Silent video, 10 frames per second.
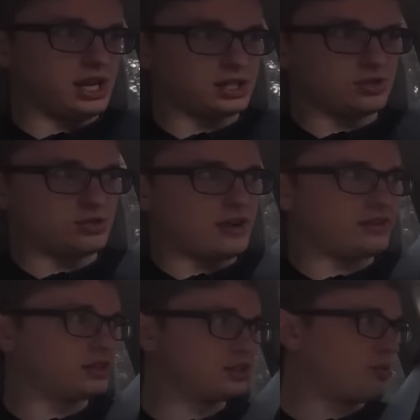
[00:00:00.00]
to drive into the
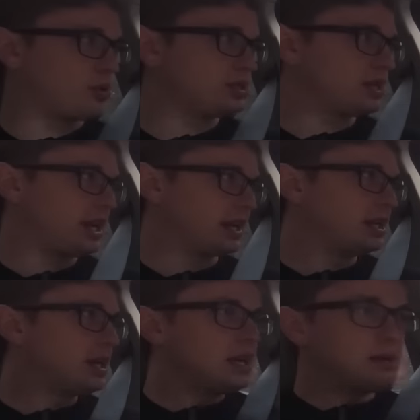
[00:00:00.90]
sports setting,
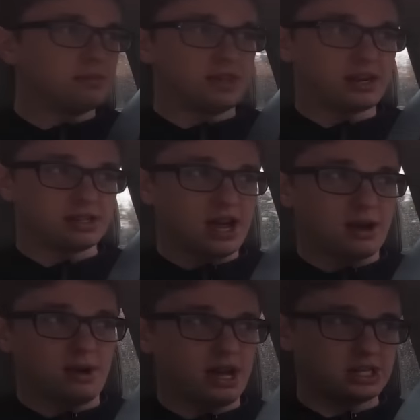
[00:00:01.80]
but that is not
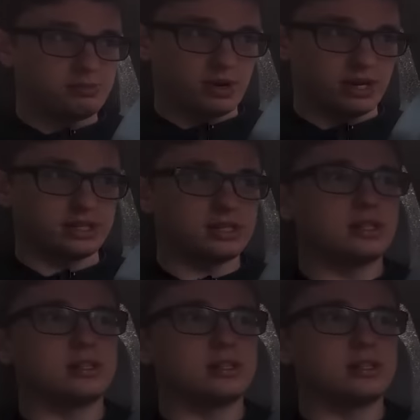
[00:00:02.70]
my experience.